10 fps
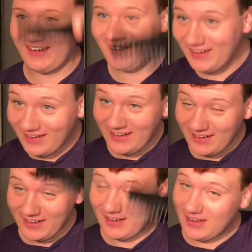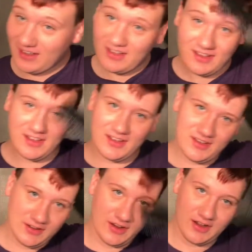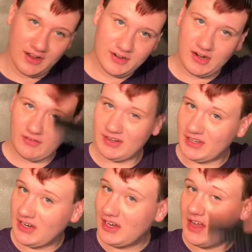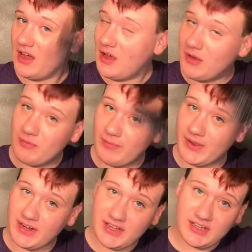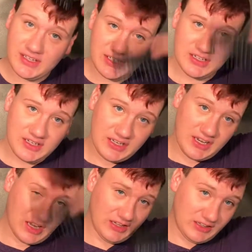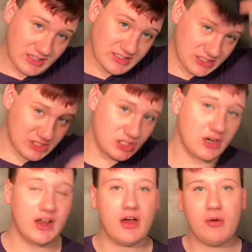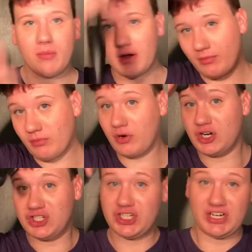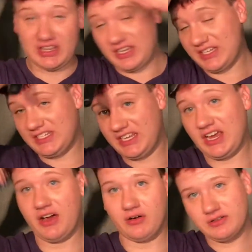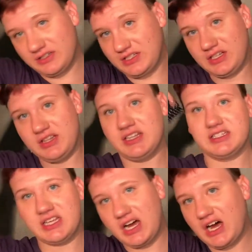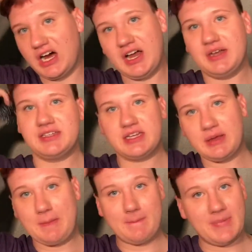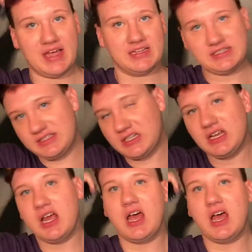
Nah, not really. But yeah, let's start out by brushing this out, this hot mess.